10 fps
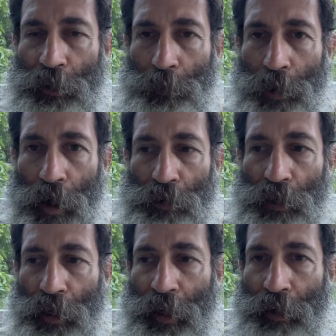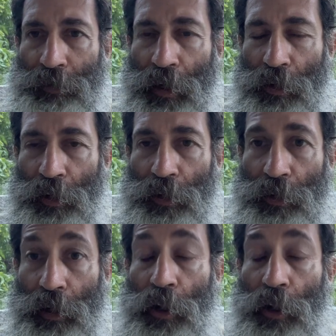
Kampong that I have that aren't in the ground.